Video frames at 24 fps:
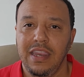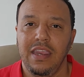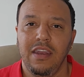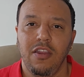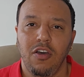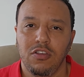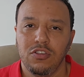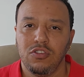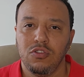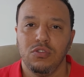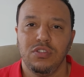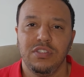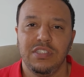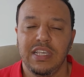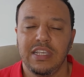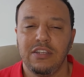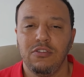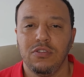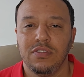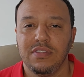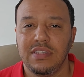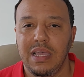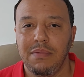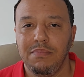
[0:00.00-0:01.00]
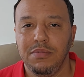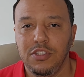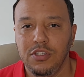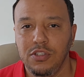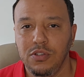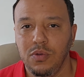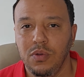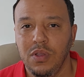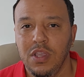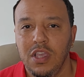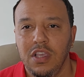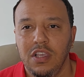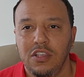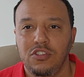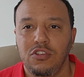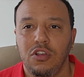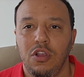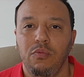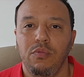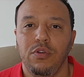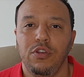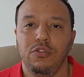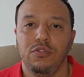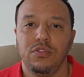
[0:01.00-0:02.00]
it also signals them to
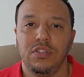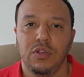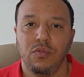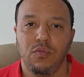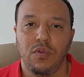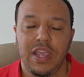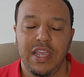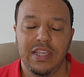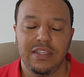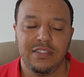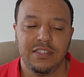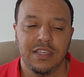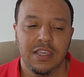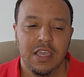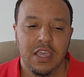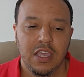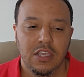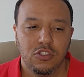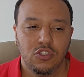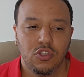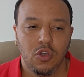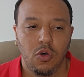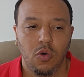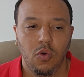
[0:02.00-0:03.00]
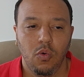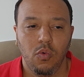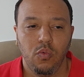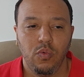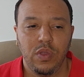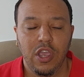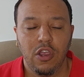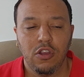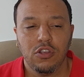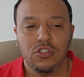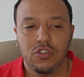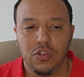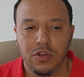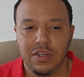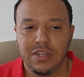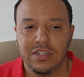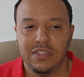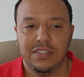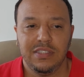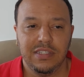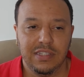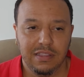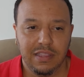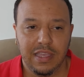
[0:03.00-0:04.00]
start reducing rates. So we are starting to
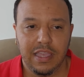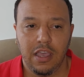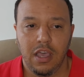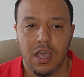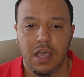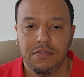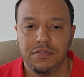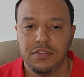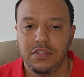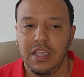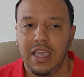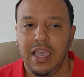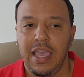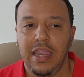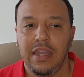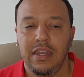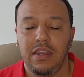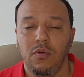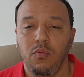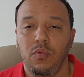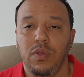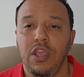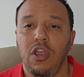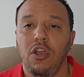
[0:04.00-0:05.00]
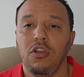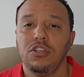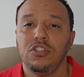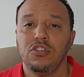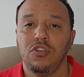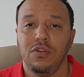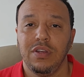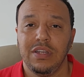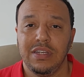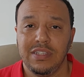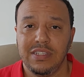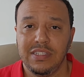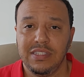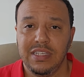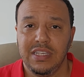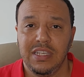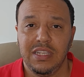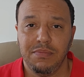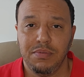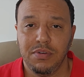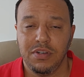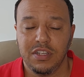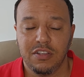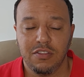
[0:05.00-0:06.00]
see layoffs, and we are starting to see, in
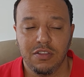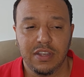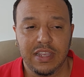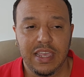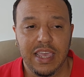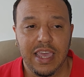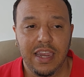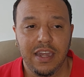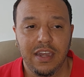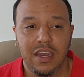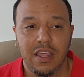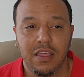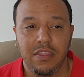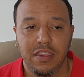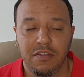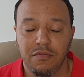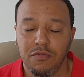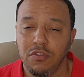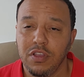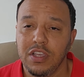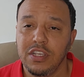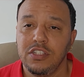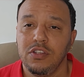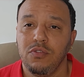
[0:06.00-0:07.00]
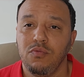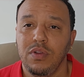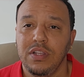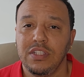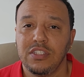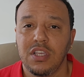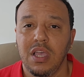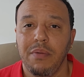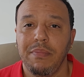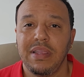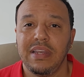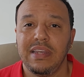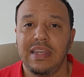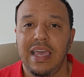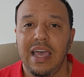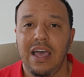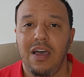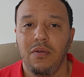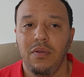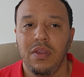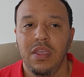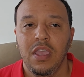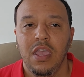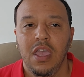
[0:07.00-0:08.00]
particular Canada, inflation rates coming
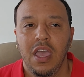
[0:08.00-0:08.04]
down.